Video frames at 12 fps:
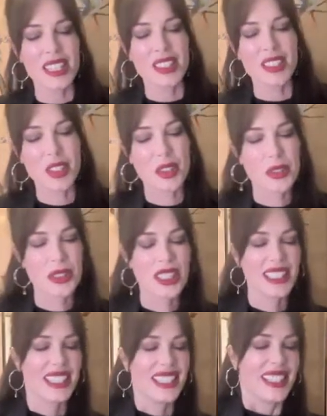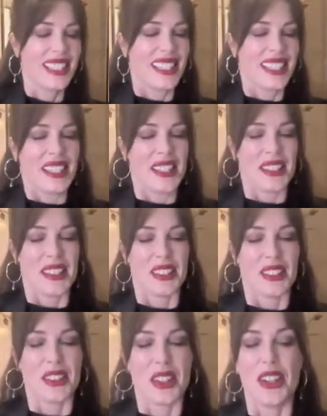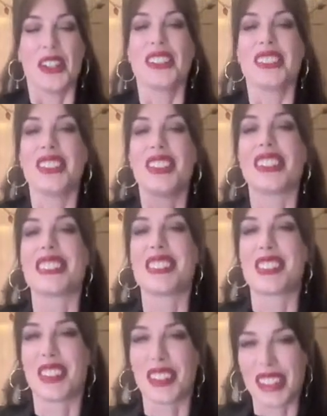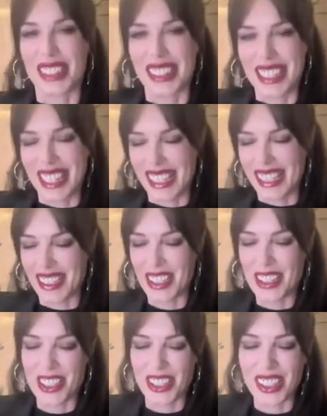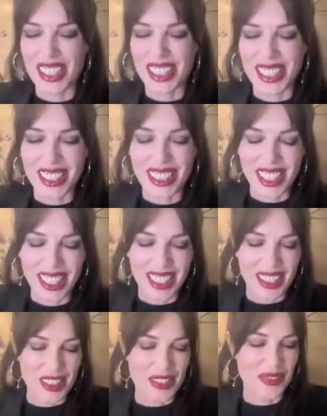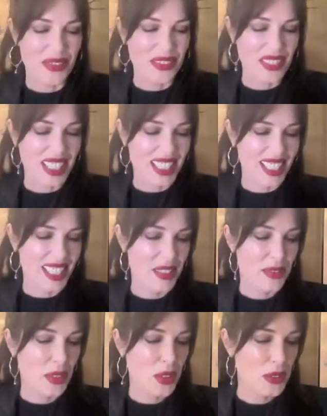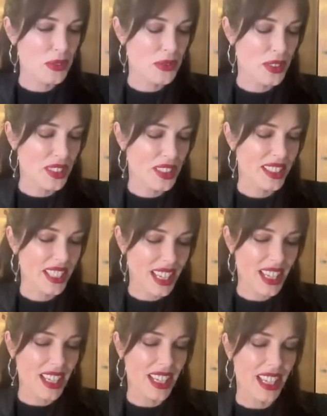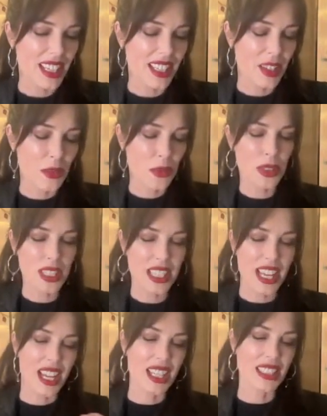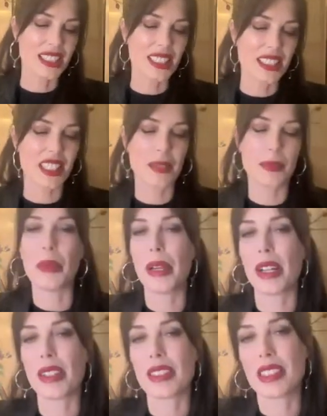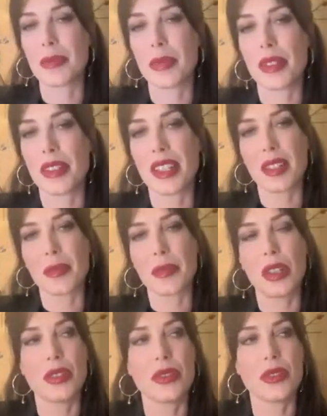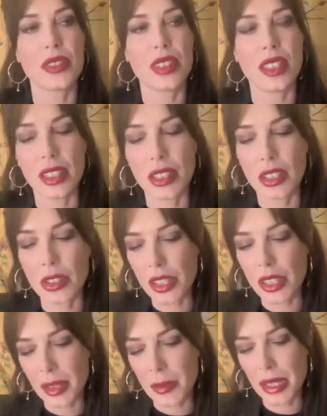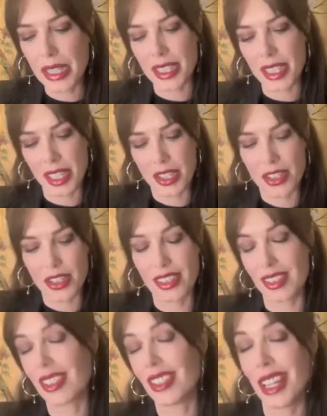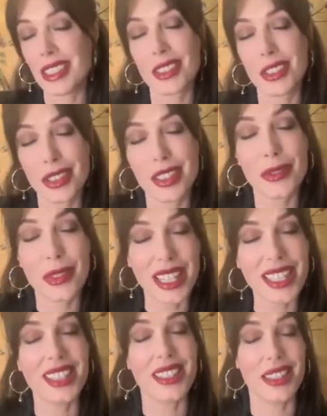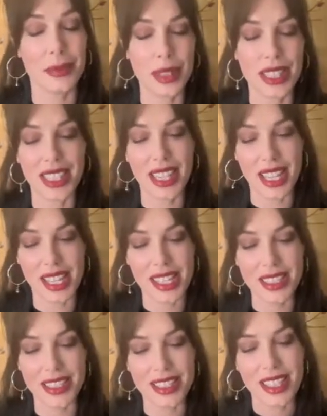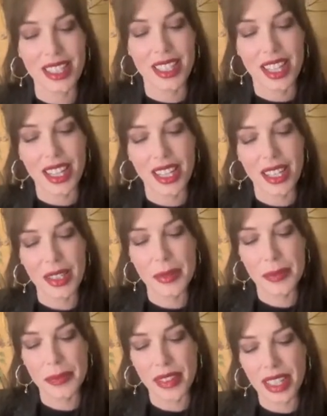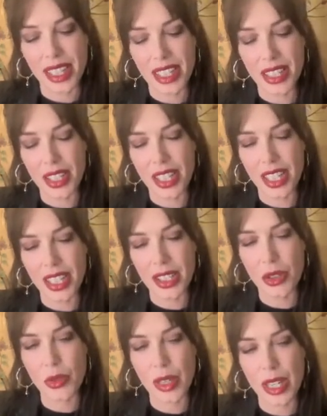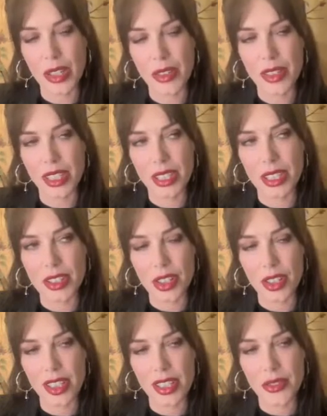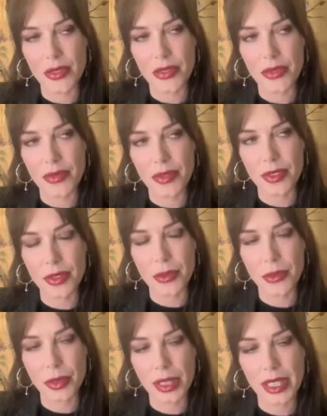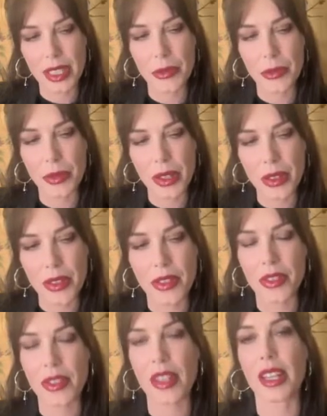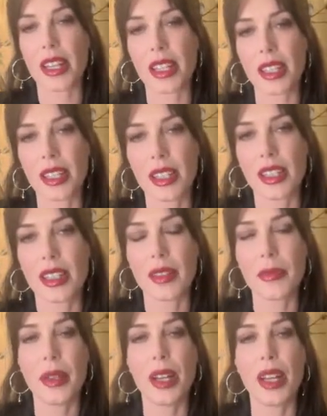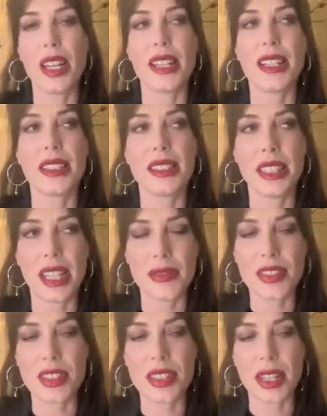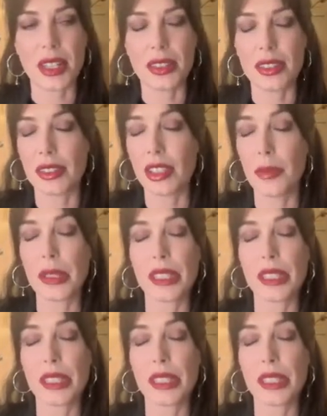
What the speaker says: So the long story, the 8-year journey, involved, really accessing my parasympathetic mode, learning meditation, yes, learning Reiki in my case, and grounding and starting to really rethink my lifestyle, not